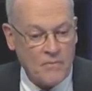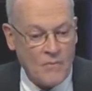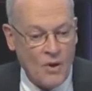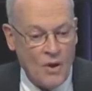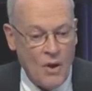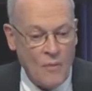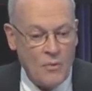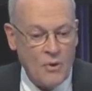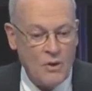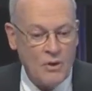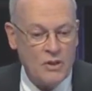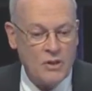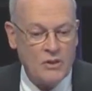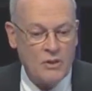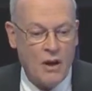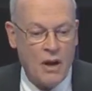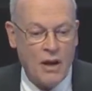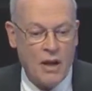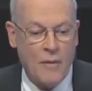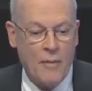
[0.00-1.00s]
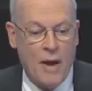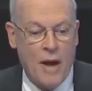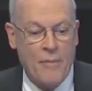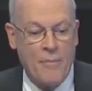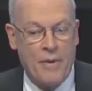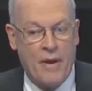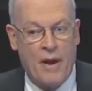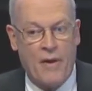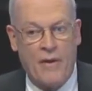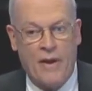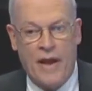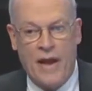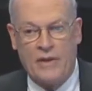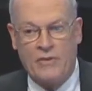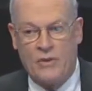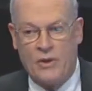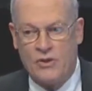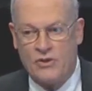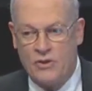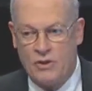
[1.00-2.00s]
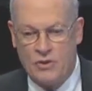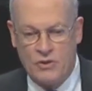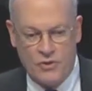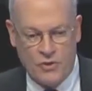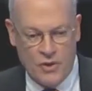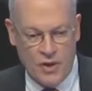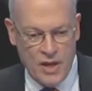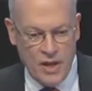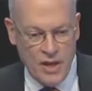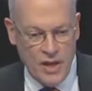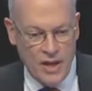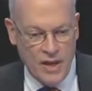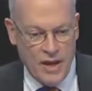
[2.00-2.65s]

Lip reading: I'm going to talk about bariatric surgery